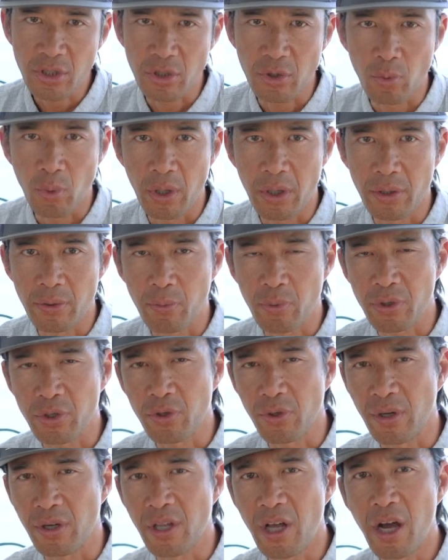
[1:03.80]
to when we're
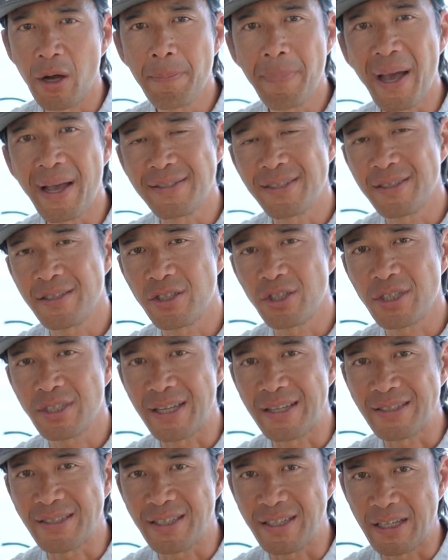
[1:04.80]
doing long passages
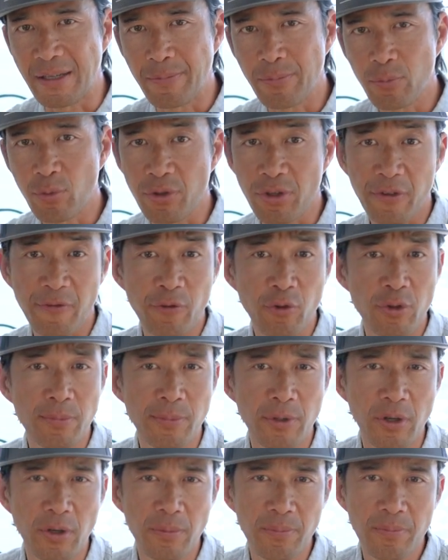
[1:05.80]
at sea with a full
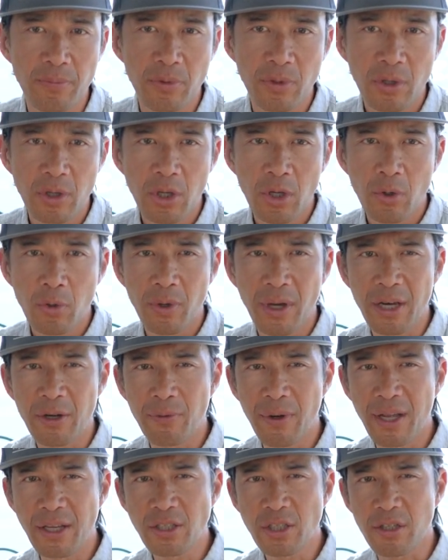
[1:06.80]
boat. We had a
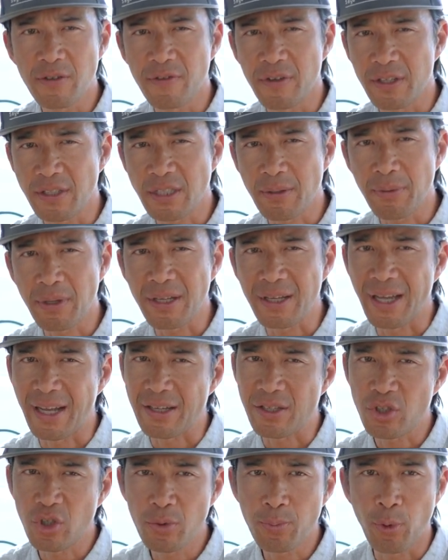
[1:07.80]
range of something
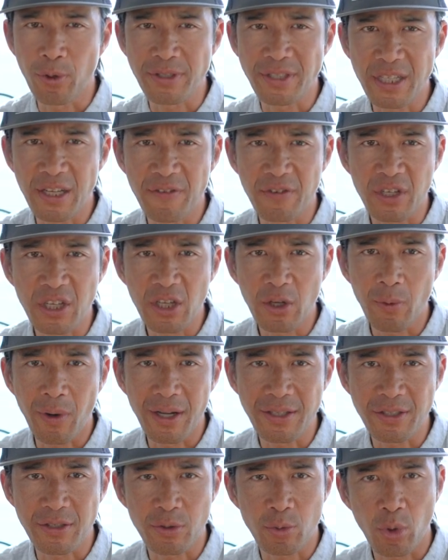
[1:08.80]
like 2.7
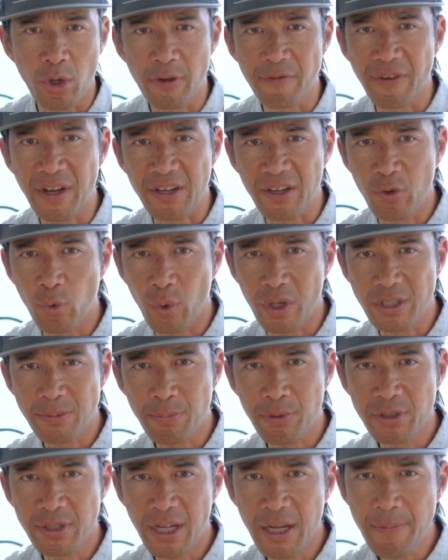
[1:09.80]
kilowatts to 25 kilowatts
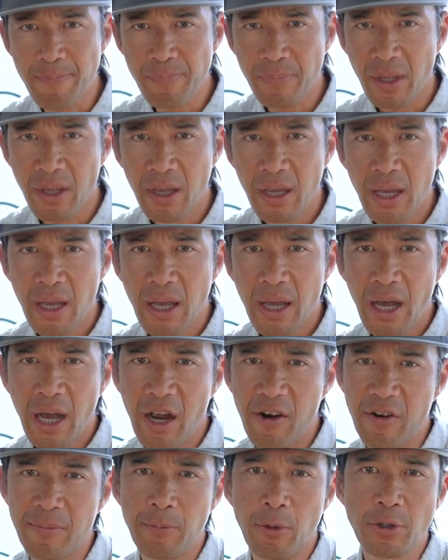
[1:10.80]
per day.
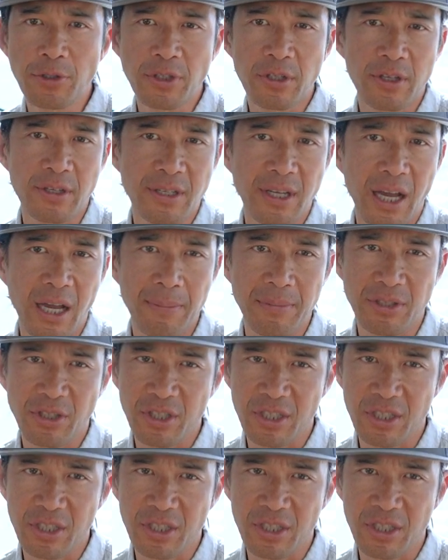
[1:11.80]
However, most of the time it's